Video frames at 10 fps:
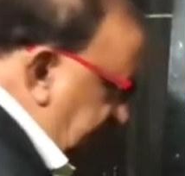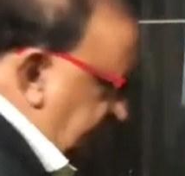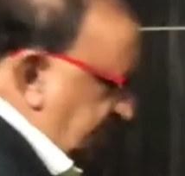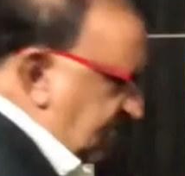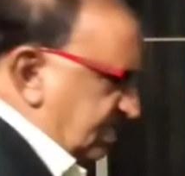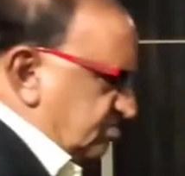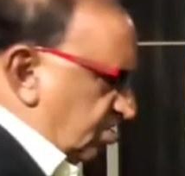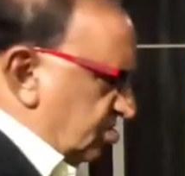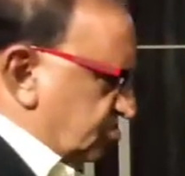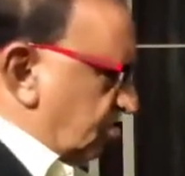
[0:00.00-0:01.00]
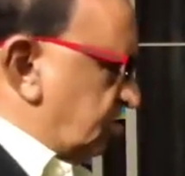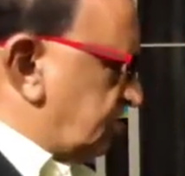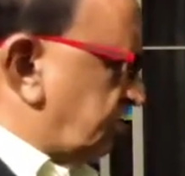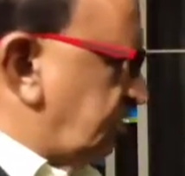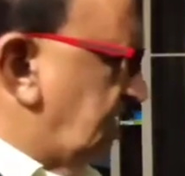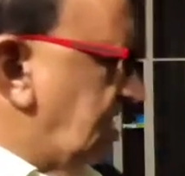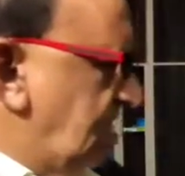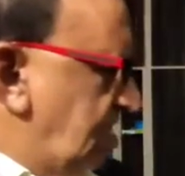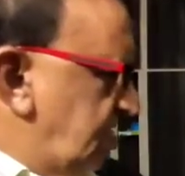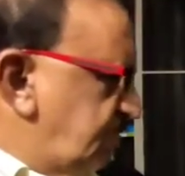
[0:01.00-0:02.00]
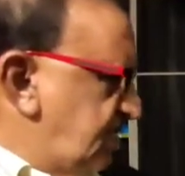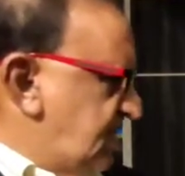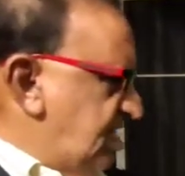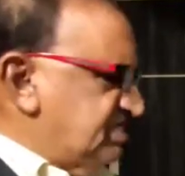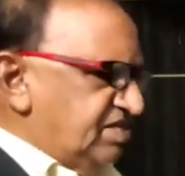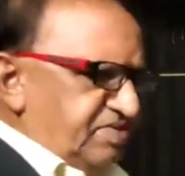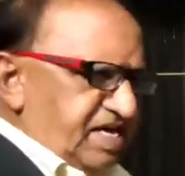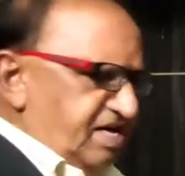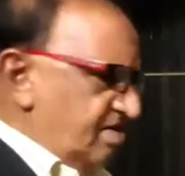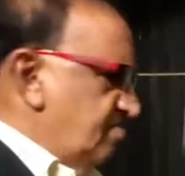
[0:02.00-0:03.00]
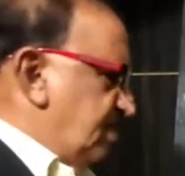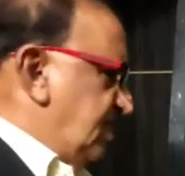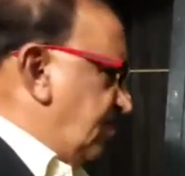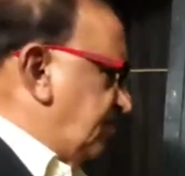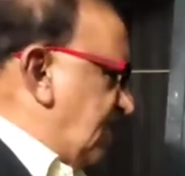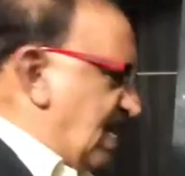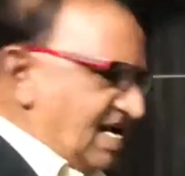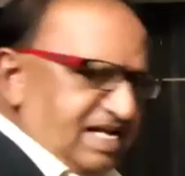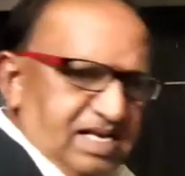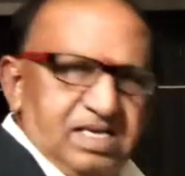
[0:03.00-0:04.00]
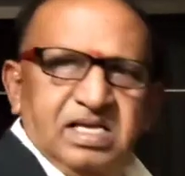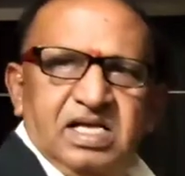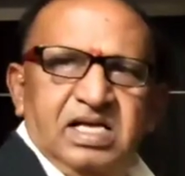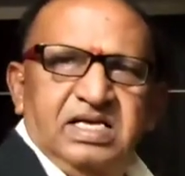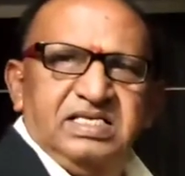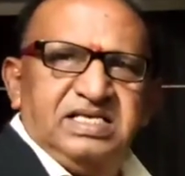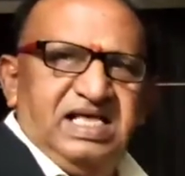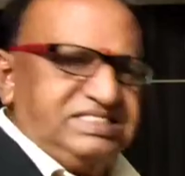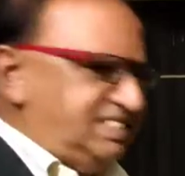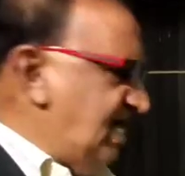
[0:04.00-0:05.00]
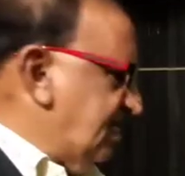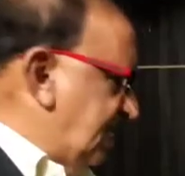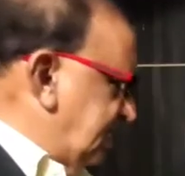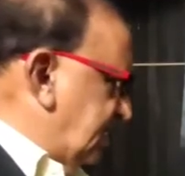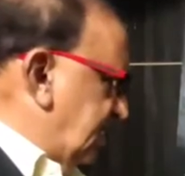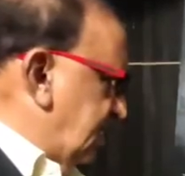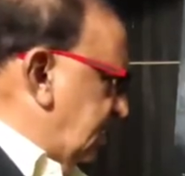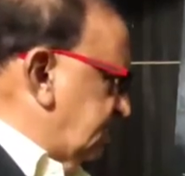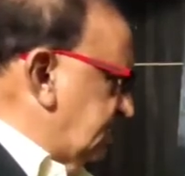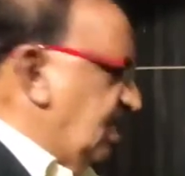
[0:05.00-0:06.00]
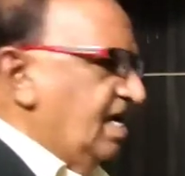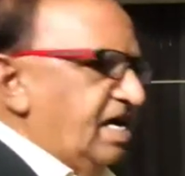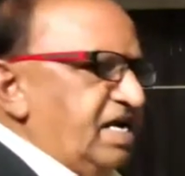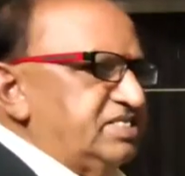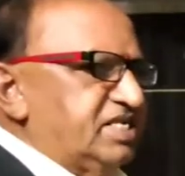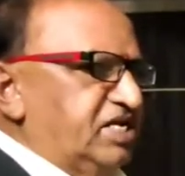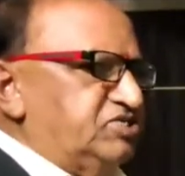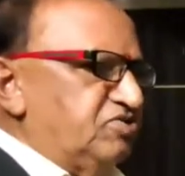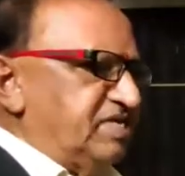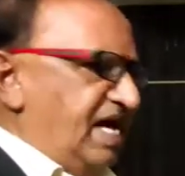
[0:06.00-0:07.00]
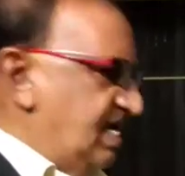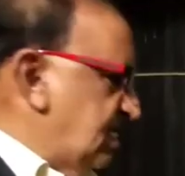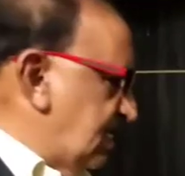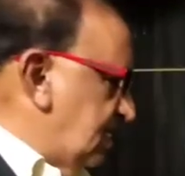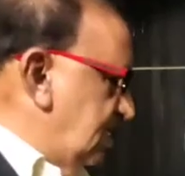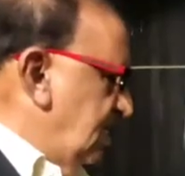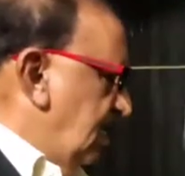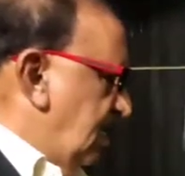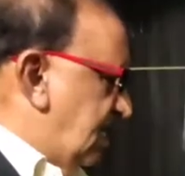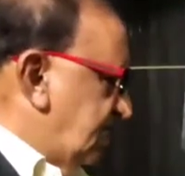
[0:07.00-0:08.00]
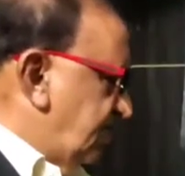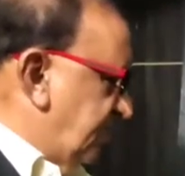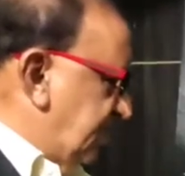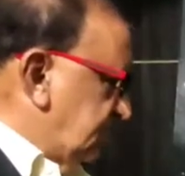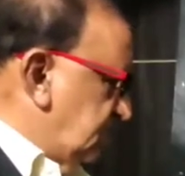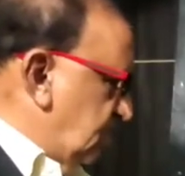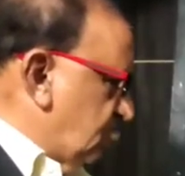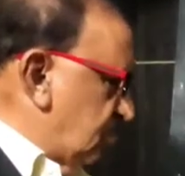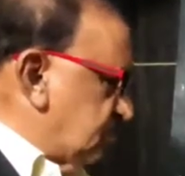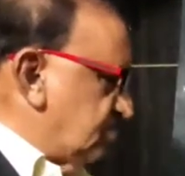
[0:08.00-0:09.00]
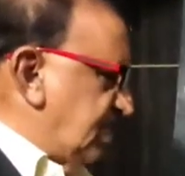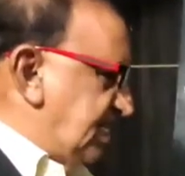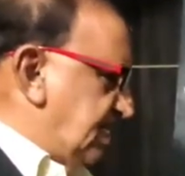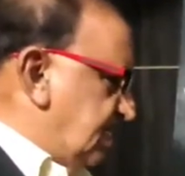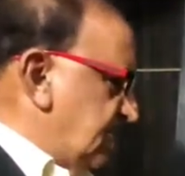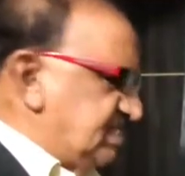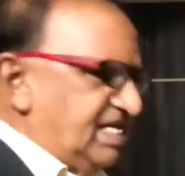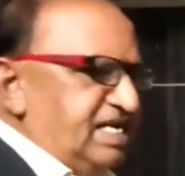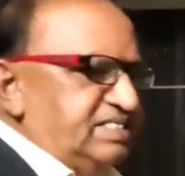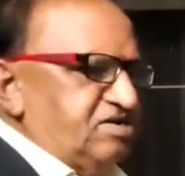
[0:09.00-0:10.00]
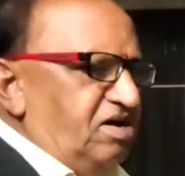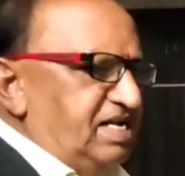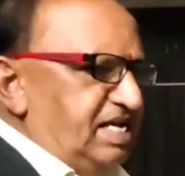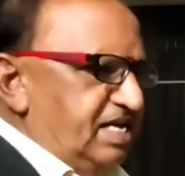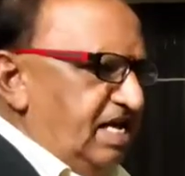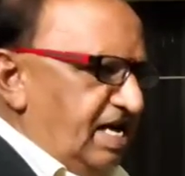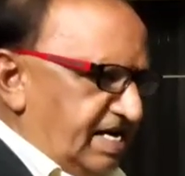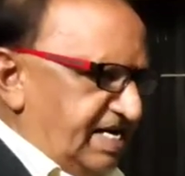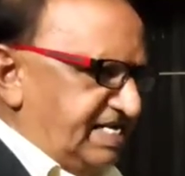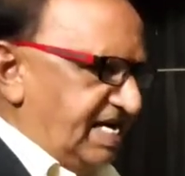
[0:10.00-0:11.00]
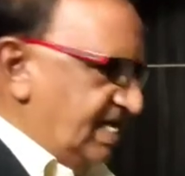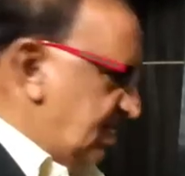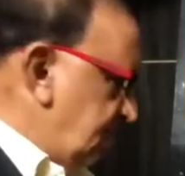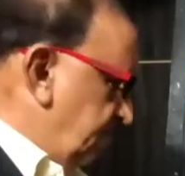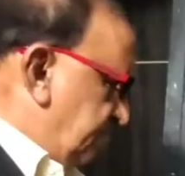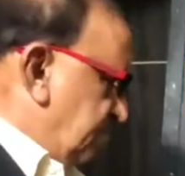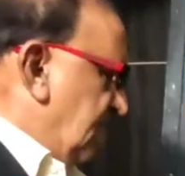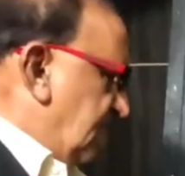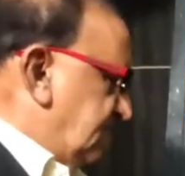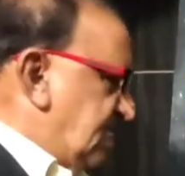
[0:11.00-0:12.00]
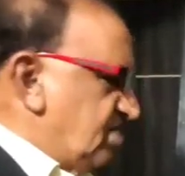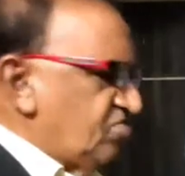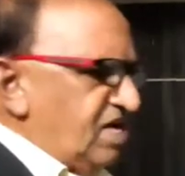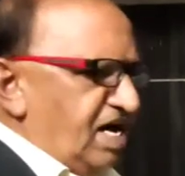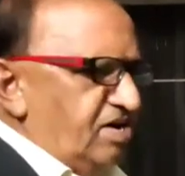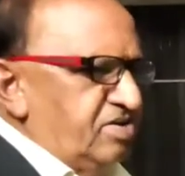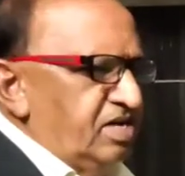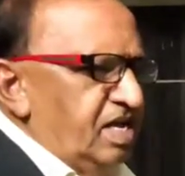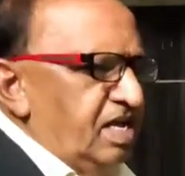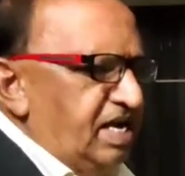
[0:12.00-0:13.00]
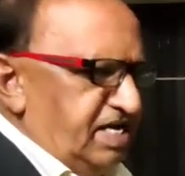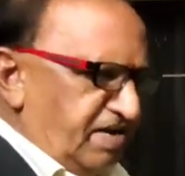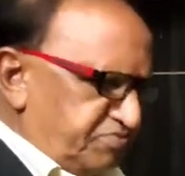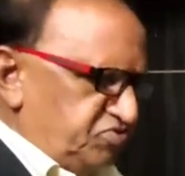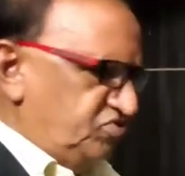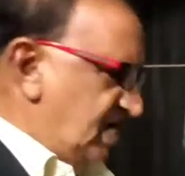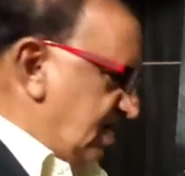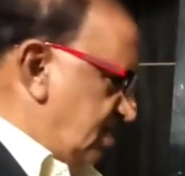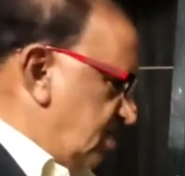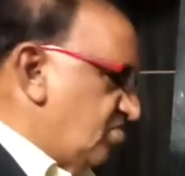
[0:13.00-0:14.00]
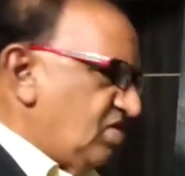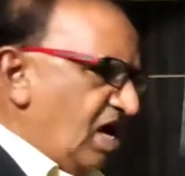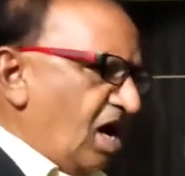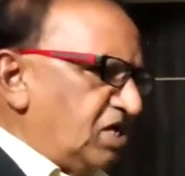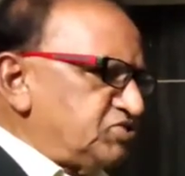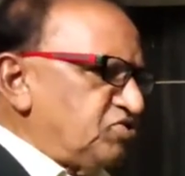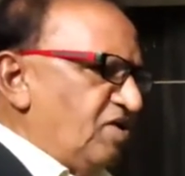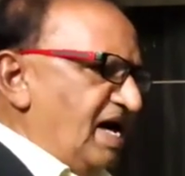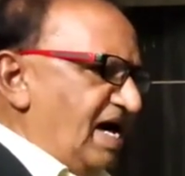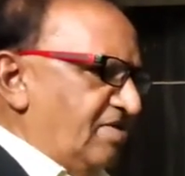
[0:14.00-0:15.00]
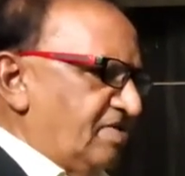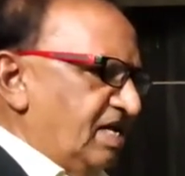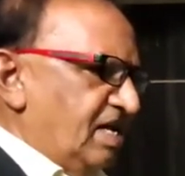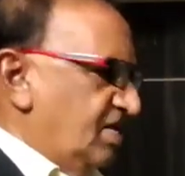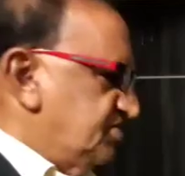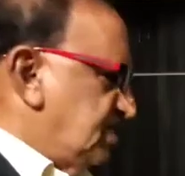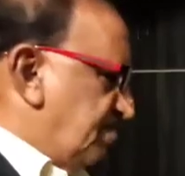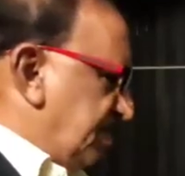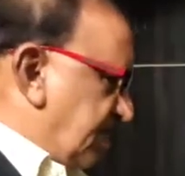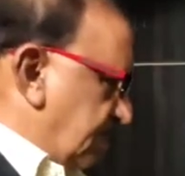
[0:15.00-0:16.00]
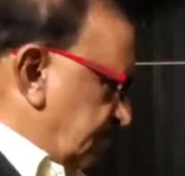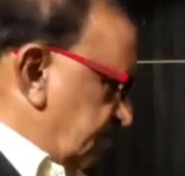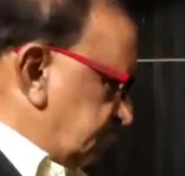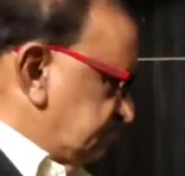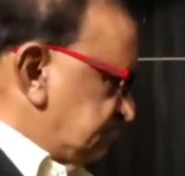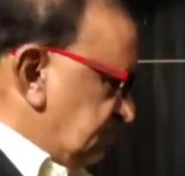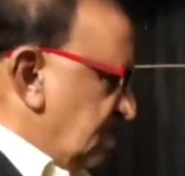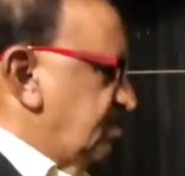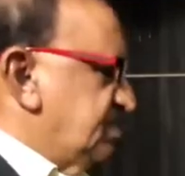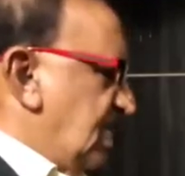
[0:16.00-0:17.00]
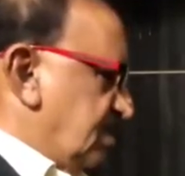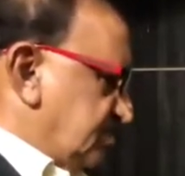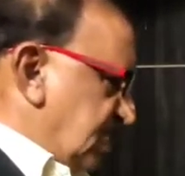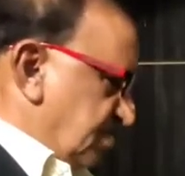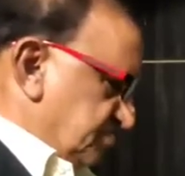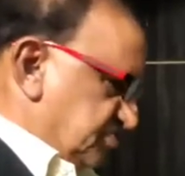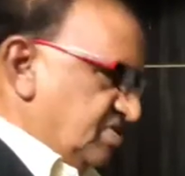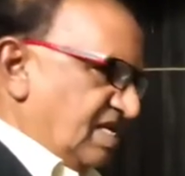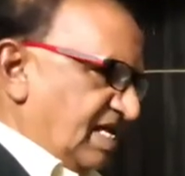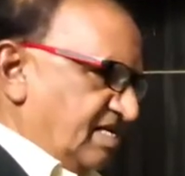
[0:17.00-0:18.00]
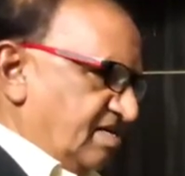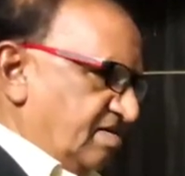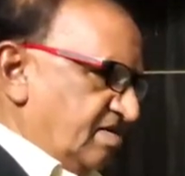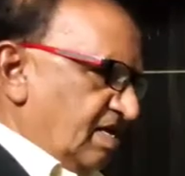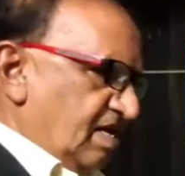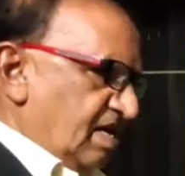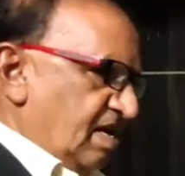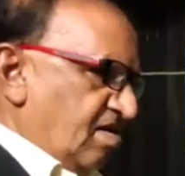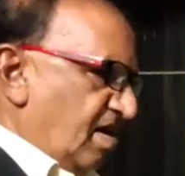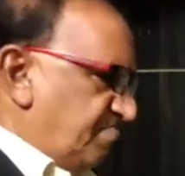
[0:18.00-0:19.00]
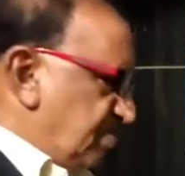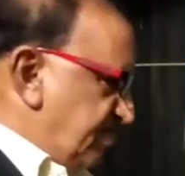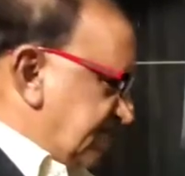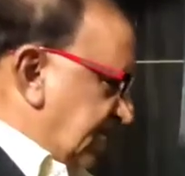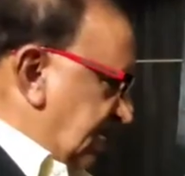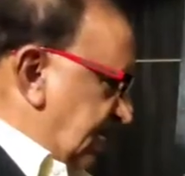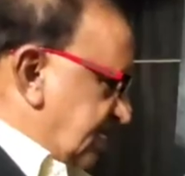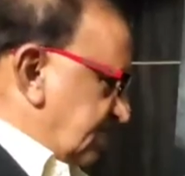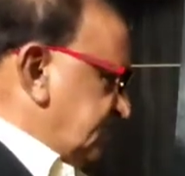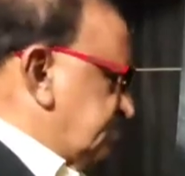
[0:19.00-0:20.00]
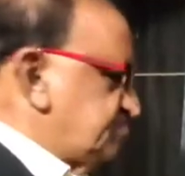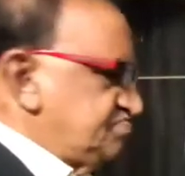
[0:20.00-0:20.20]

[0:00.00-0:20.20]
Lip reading: here I told you, in the case of if the angle is less than 90 degrees, it is an acute angle, and if it is equal to 90 degrees, then it's called a right angle, and then we have an obtuse angle. We also have some other terms like complementary angles,